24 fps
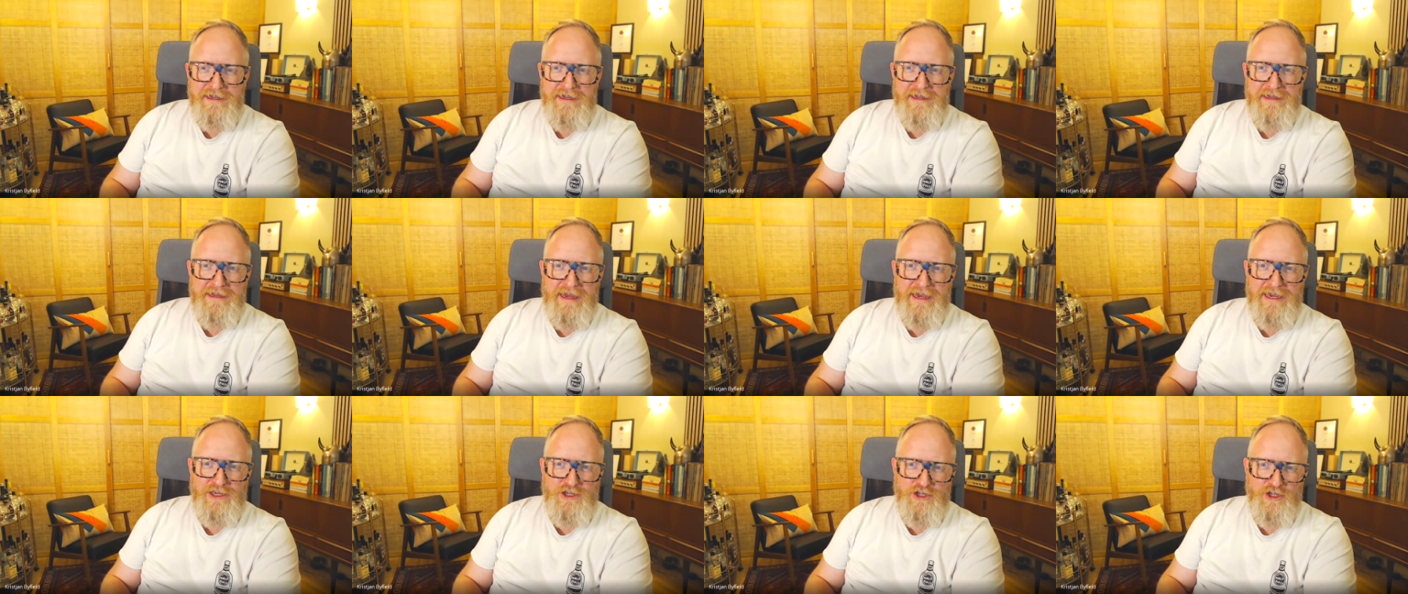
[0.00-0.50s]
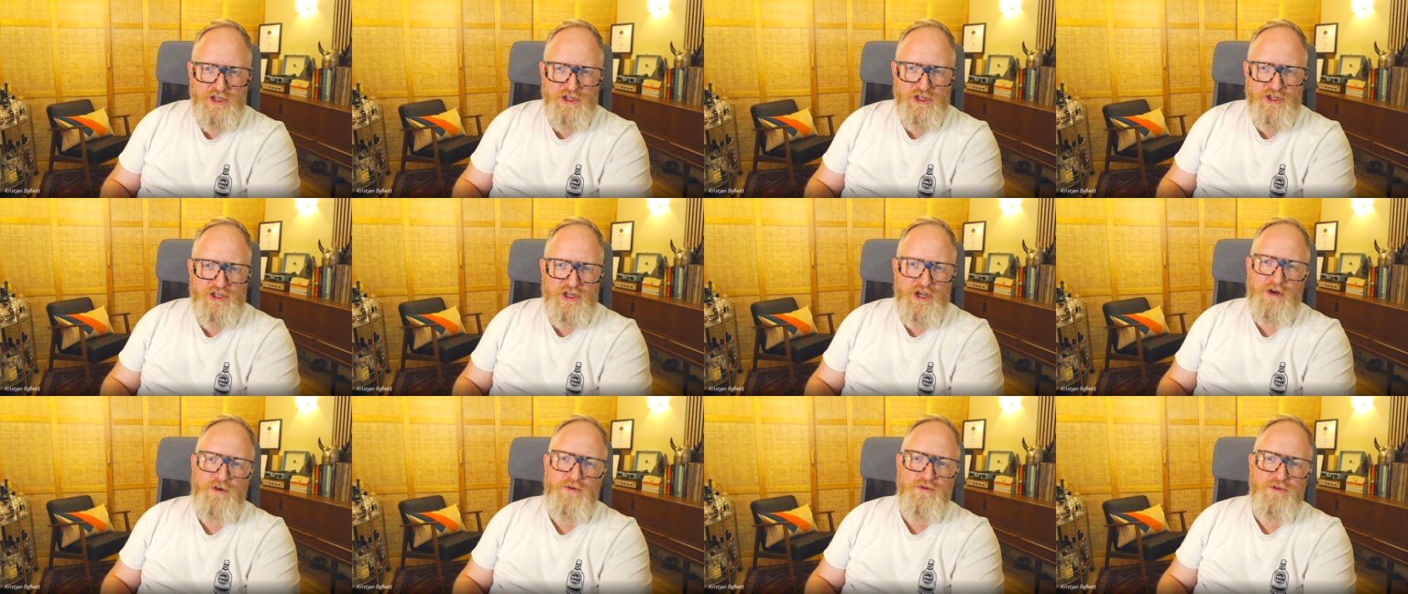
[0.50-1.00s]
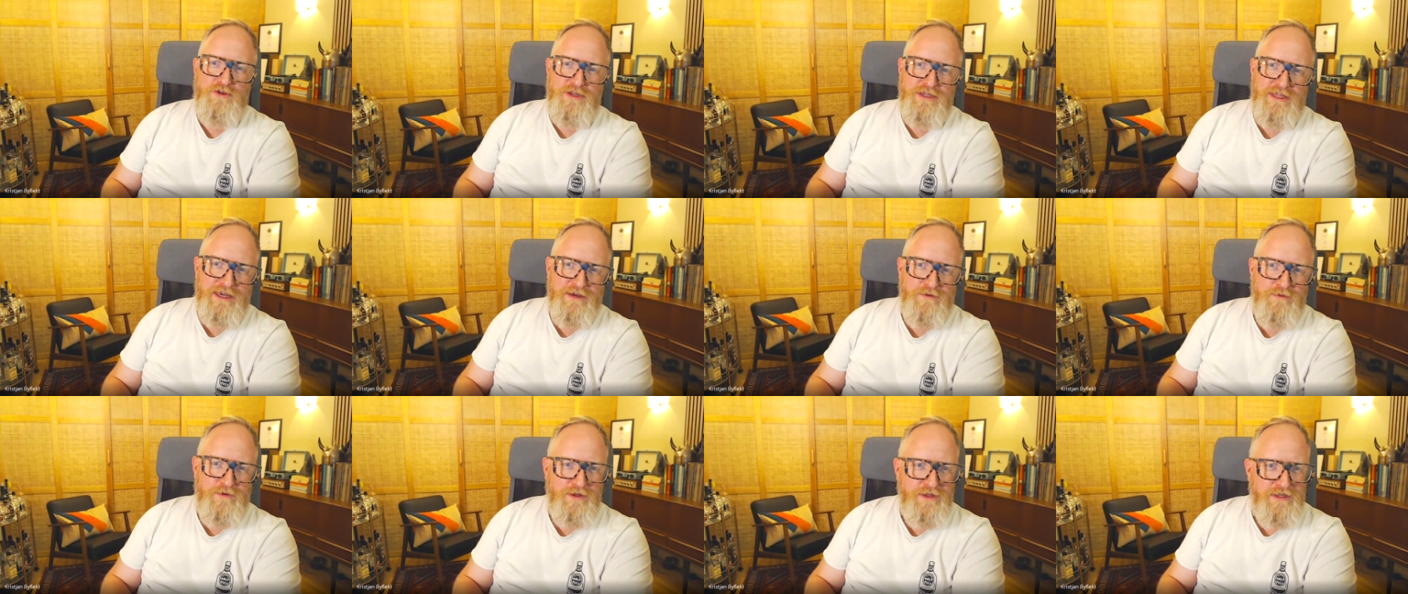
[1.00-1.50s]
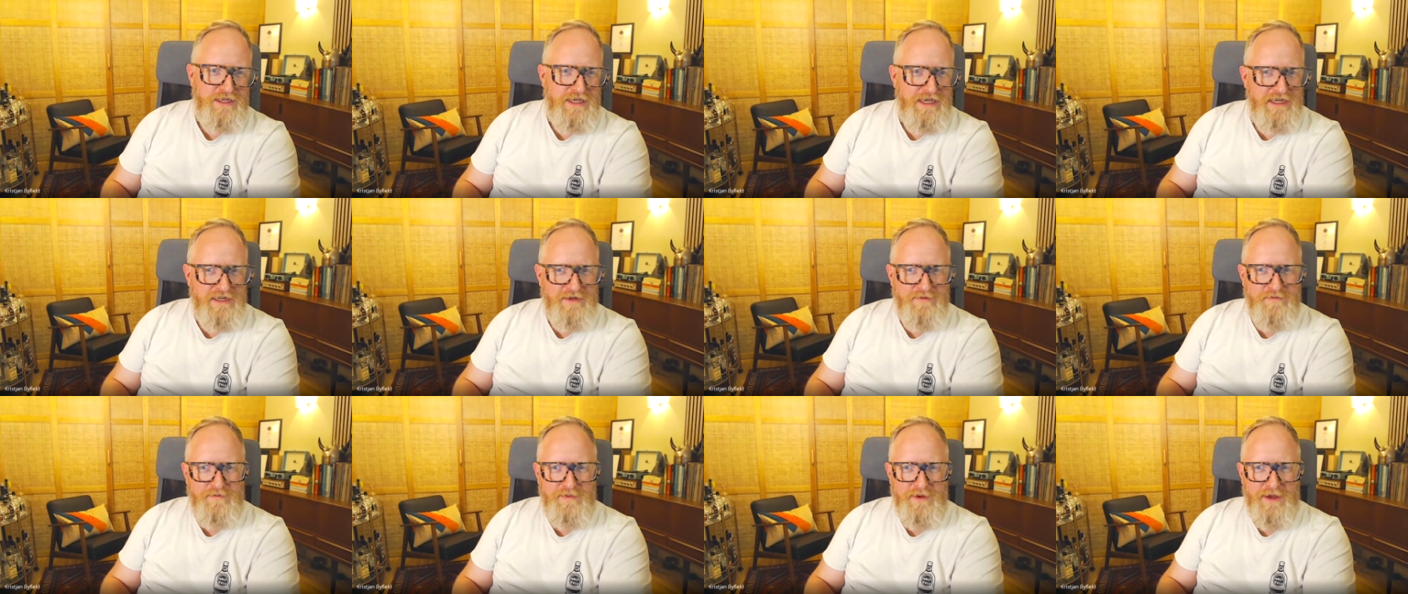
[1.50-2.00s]
agents told you they
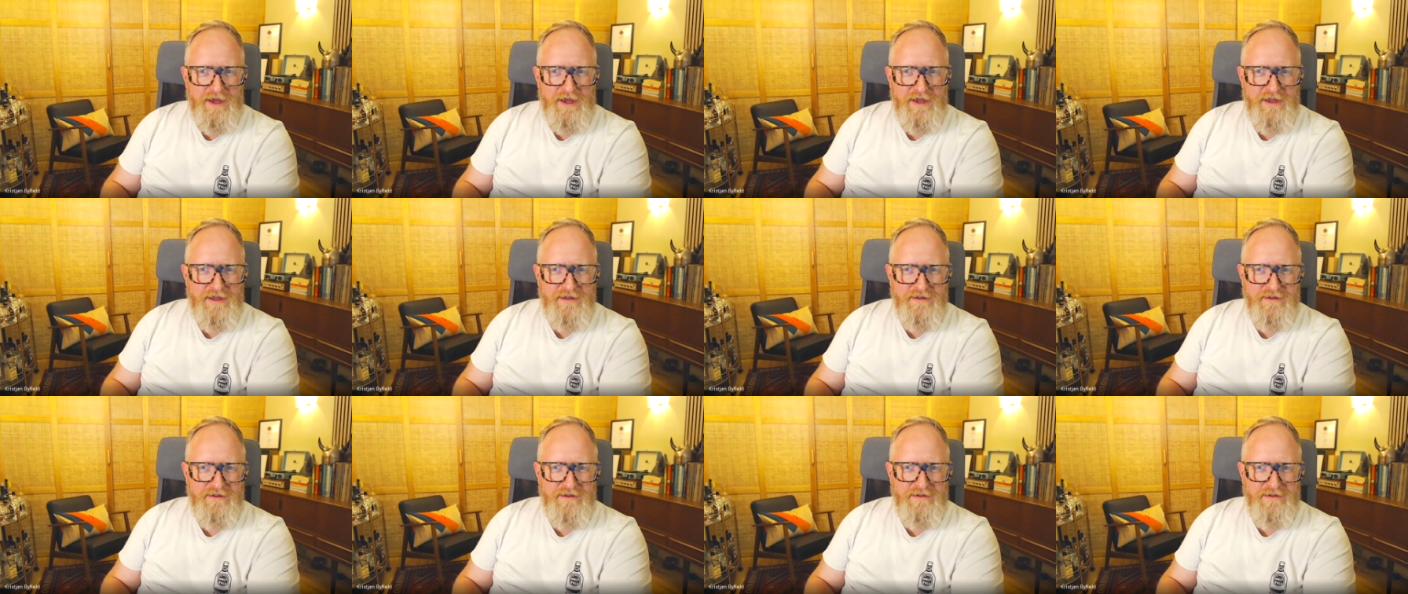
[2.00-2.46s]
wanted, but